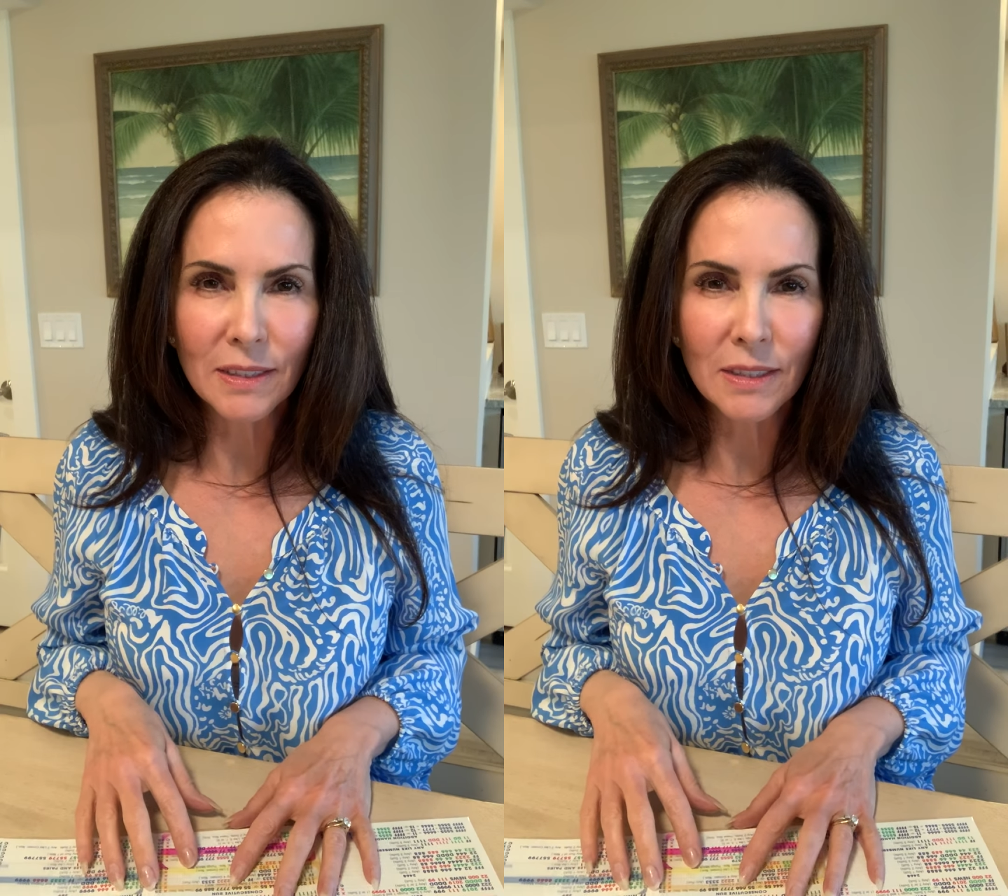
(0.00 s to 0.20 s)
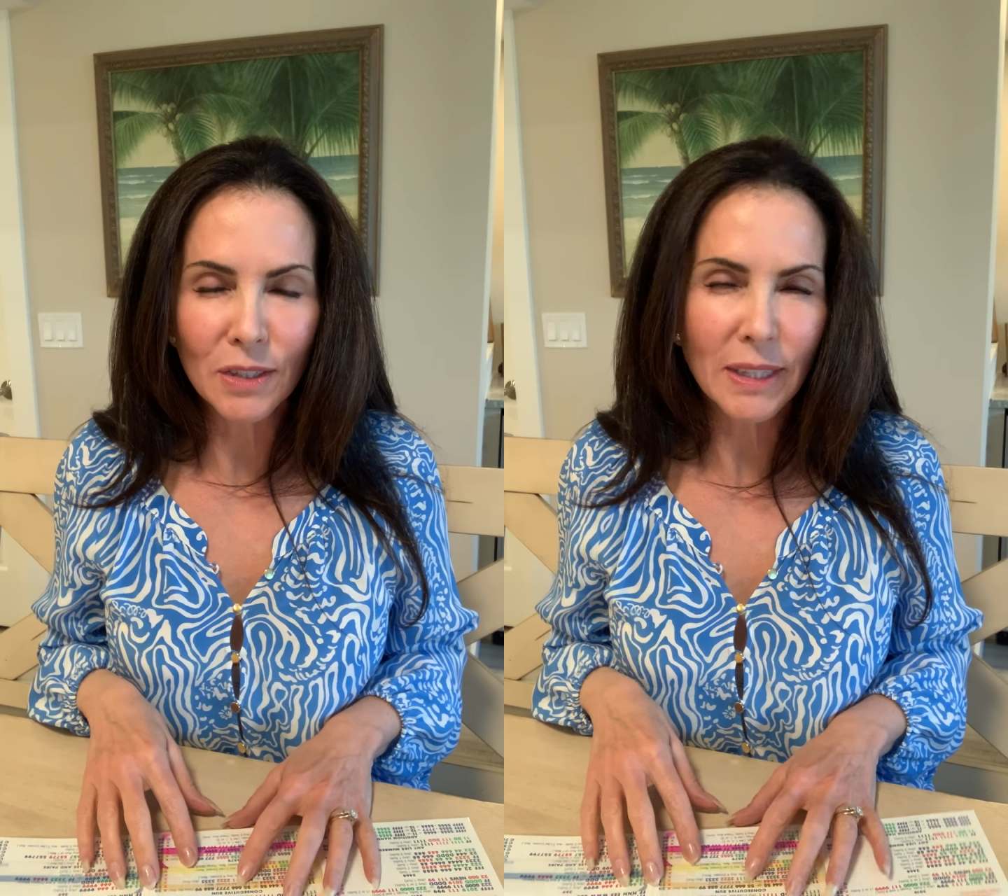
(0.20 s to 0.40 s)

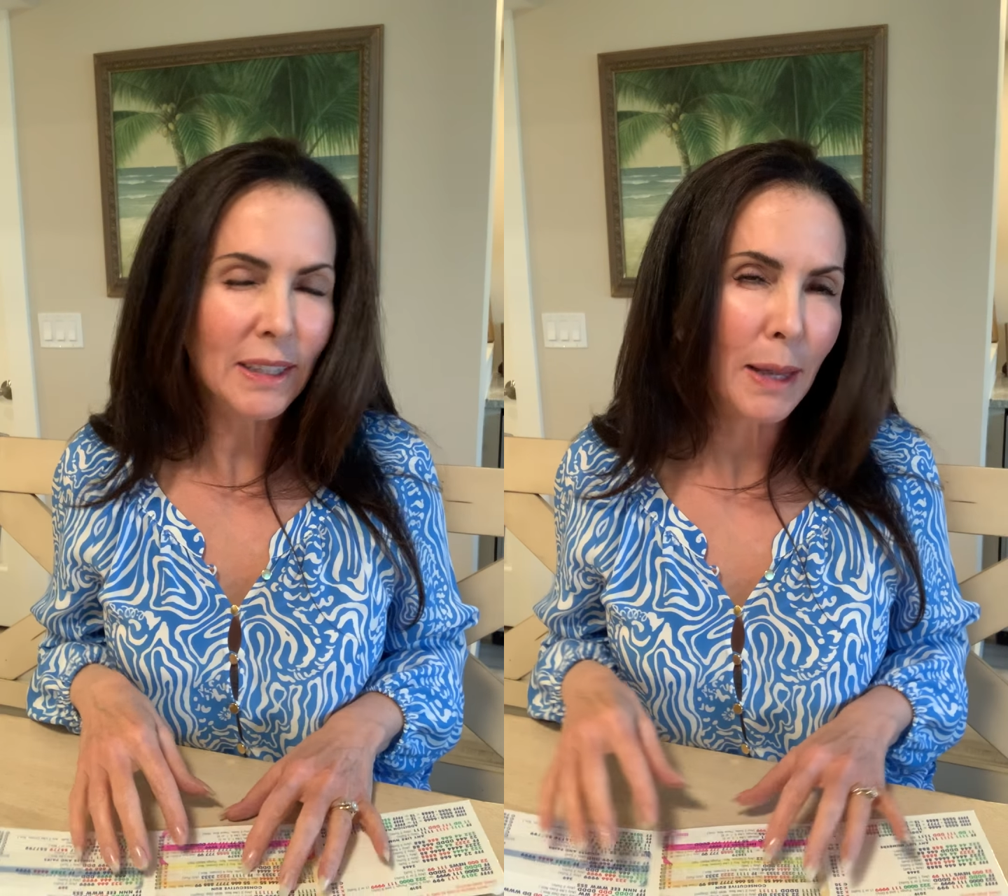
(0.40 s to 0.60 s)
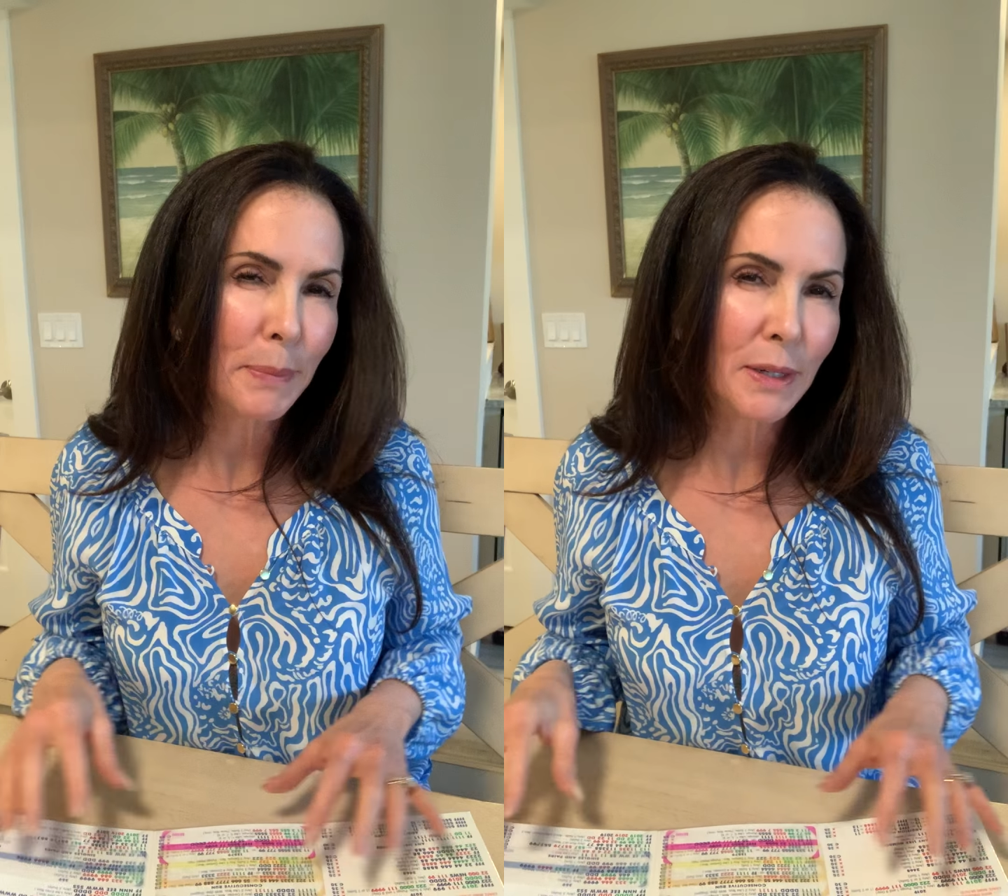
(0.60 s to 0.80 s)
Don't let
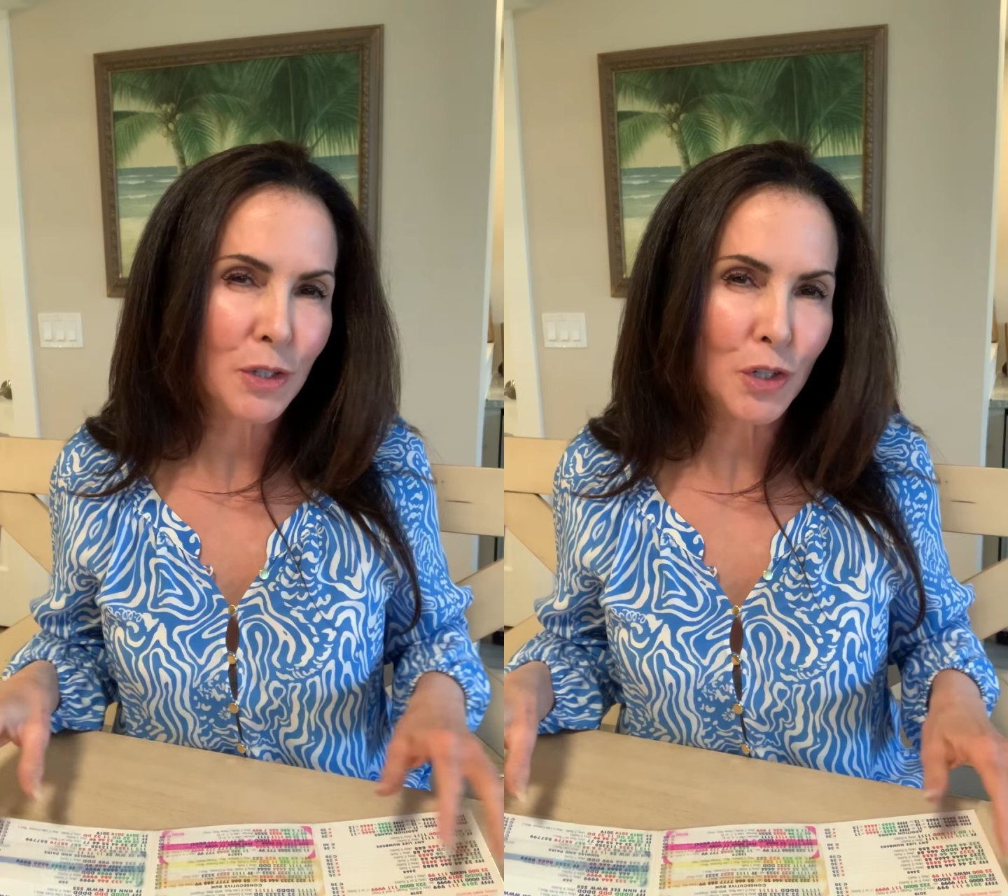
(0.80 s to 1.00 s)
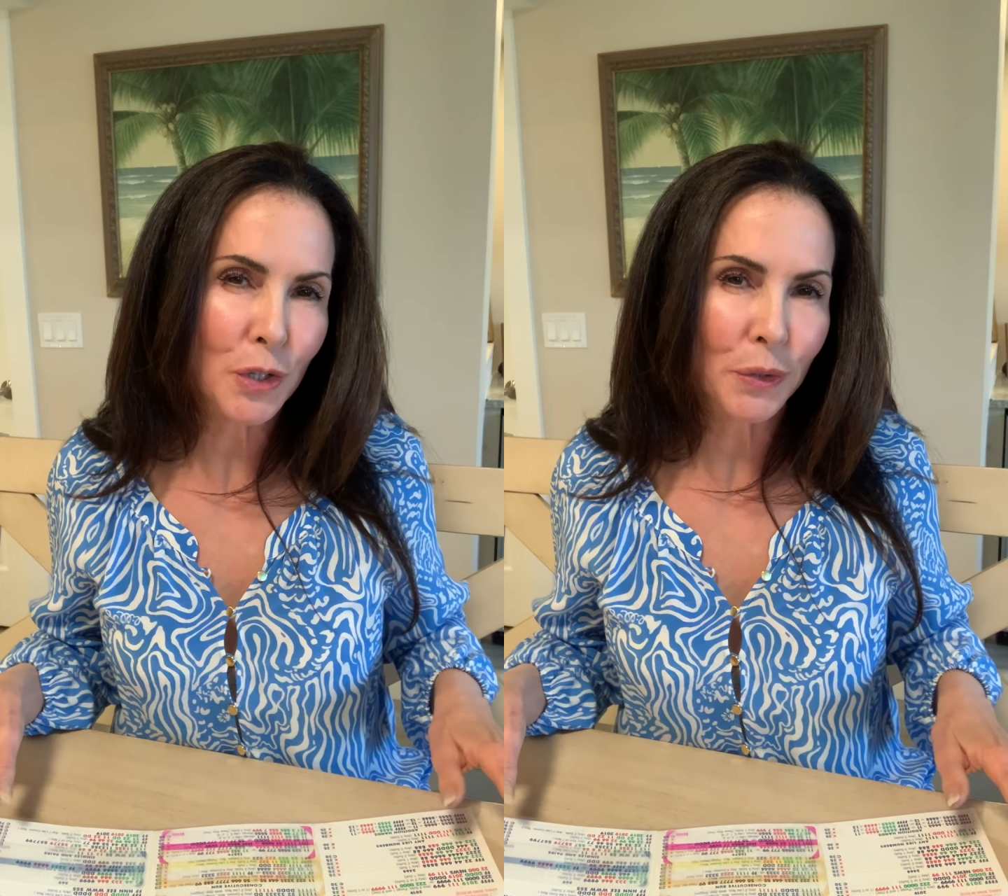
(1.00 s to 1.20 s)
that be a
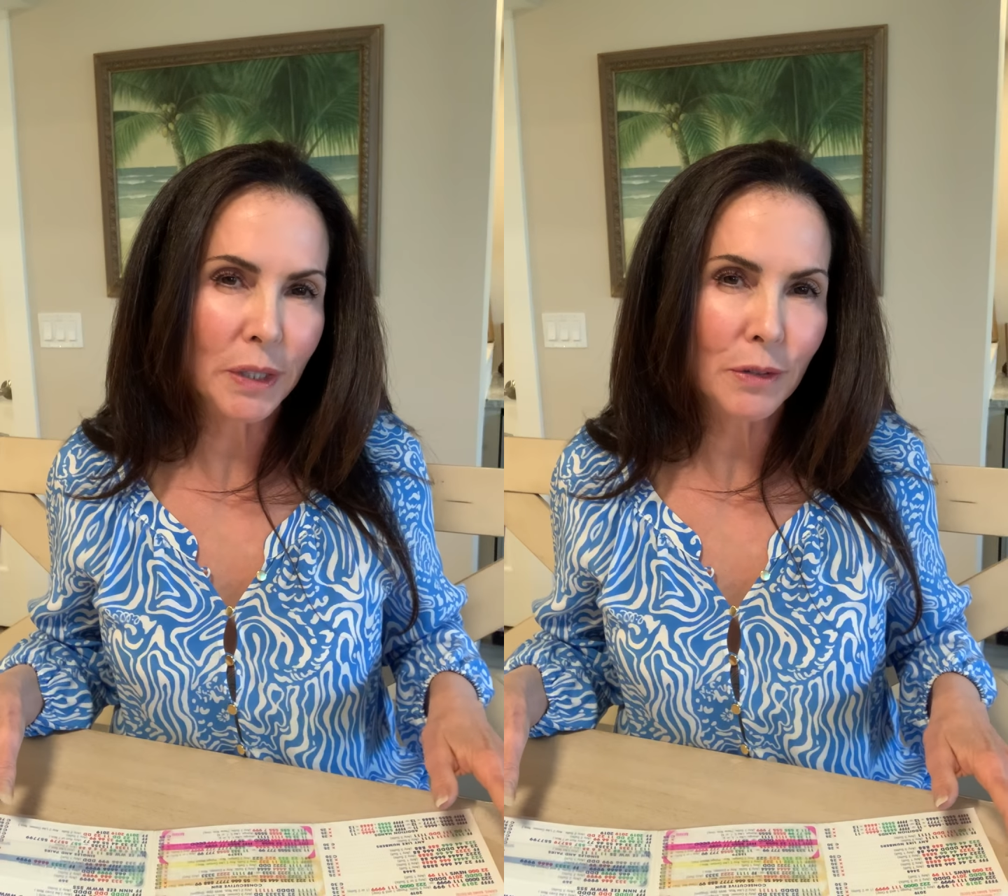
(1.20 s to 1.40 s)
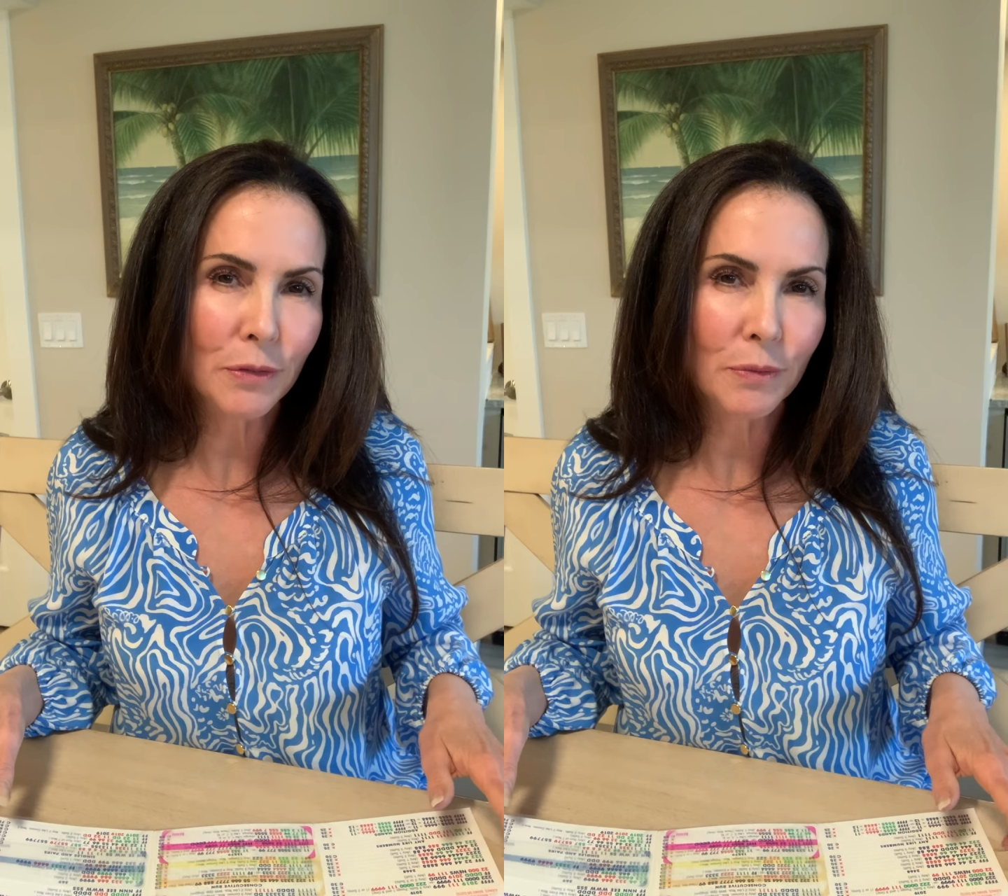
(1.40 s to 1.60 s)
deterrent